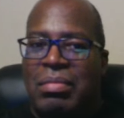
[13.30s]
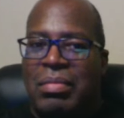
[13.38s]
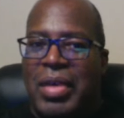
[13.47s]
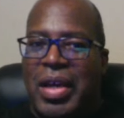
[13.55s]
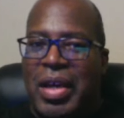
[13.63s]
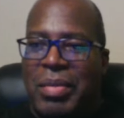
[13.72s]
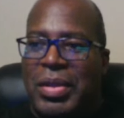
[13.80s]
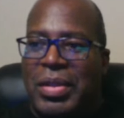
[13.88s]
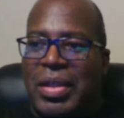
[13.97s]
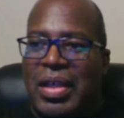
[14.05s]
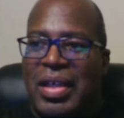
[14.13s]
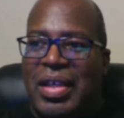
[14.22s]

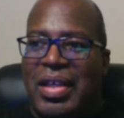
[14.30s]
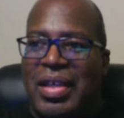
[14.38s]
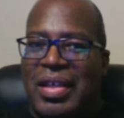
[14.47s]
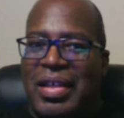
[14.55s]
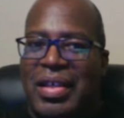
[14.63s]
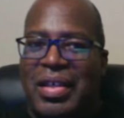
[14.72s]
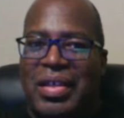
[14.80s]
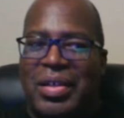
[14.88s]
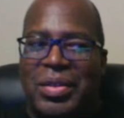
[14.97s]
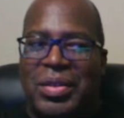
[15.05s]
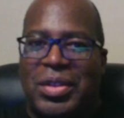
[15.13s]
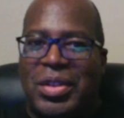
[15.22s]
Everything
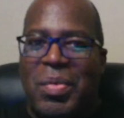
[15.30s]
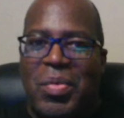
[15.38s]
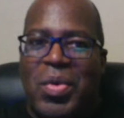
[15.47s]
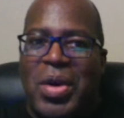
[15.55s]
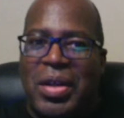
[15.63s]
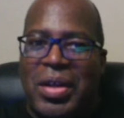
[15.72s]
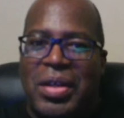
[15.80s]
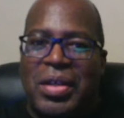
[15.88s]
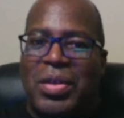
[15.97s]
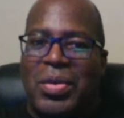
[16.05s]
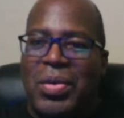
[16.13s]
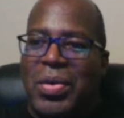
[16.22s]
is somewhat
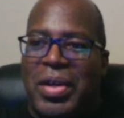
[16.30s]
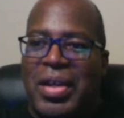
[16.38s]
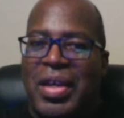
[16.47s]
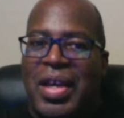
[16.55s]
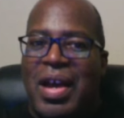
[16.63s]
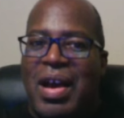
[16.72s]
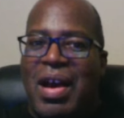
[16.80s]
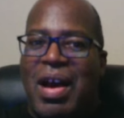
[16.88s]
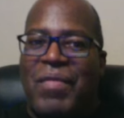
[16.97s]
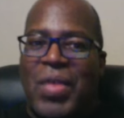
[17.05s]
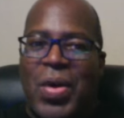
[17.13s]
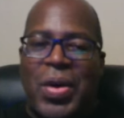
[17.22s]
hunky-dory.
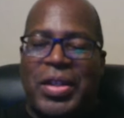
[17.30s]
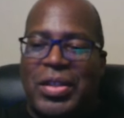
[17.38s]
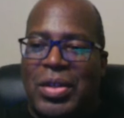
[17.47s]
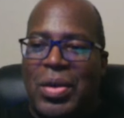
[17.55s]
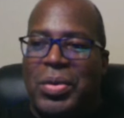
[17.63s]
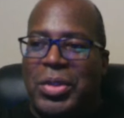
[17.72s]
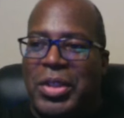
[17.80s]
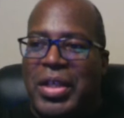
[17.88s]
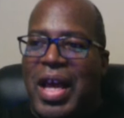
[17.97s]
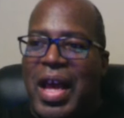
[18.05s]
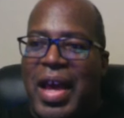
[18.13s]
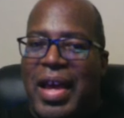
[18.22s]
I've already told you
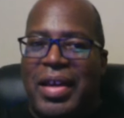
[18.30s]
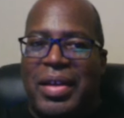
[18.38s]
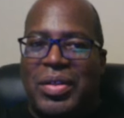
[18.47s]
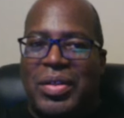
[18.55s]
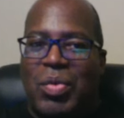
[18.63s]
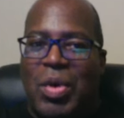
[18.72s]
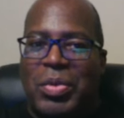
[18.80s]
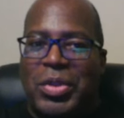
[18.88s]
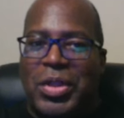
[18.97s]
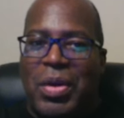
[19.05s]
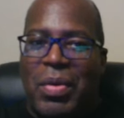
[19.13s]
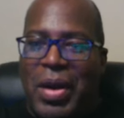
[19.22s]
guys what was
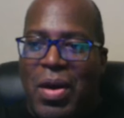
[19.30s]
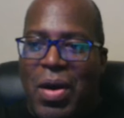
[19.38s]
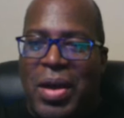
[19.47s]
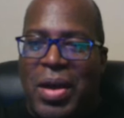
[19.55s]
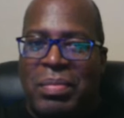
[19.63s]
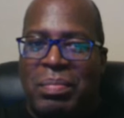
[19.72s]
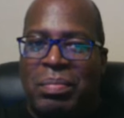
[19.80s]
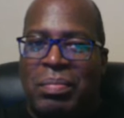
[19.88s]
going on.